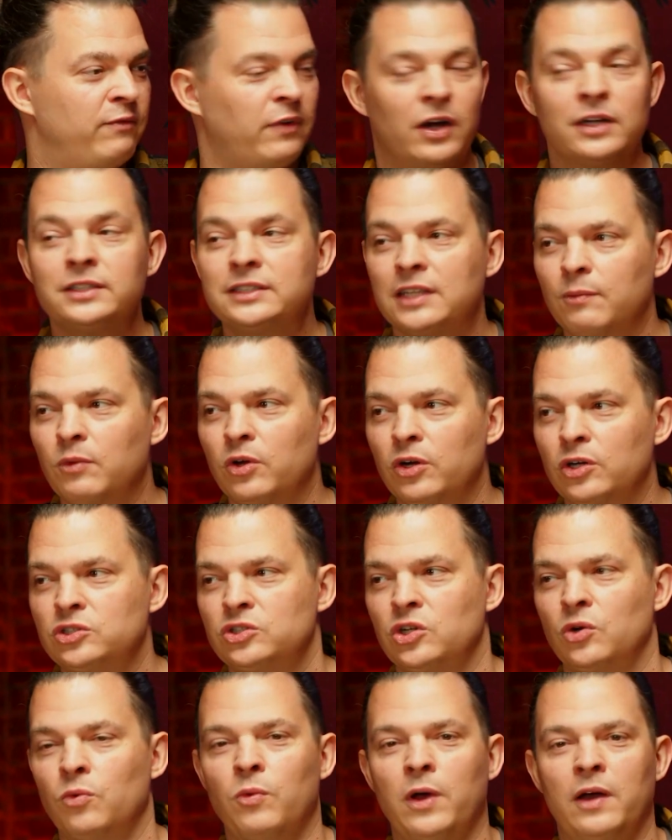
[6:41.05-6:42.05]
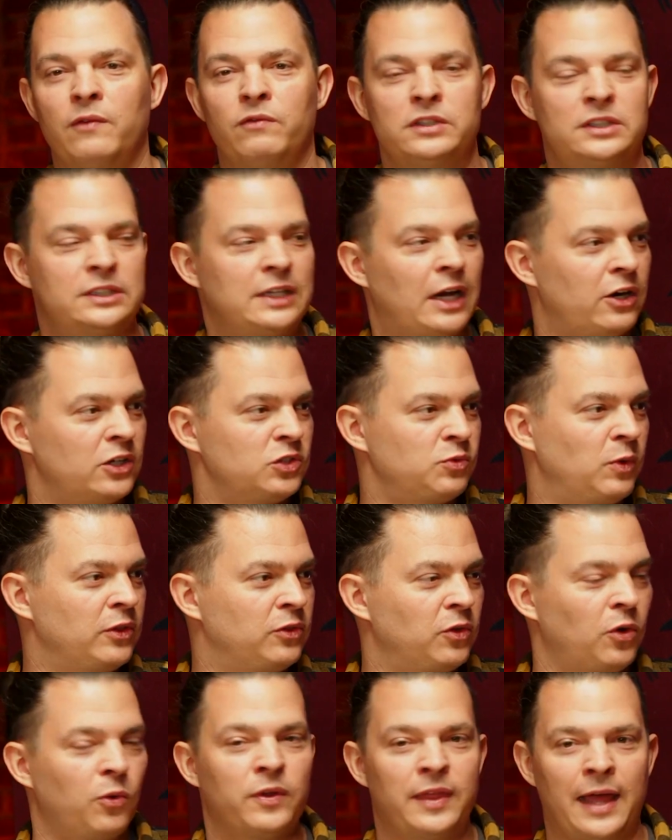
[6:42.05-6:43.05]
very similar to what Viserys went mm-hmm.
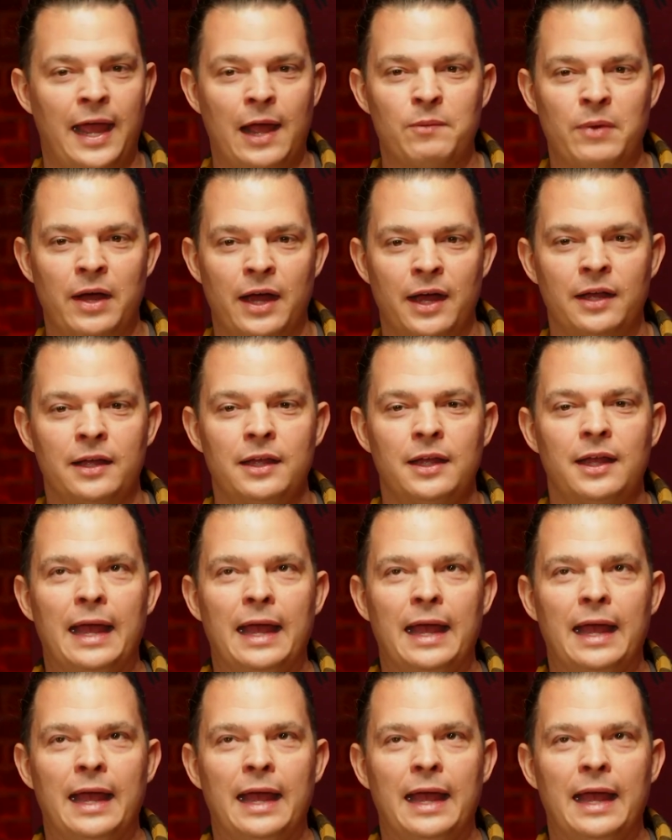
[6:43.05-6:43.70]
through with Emma.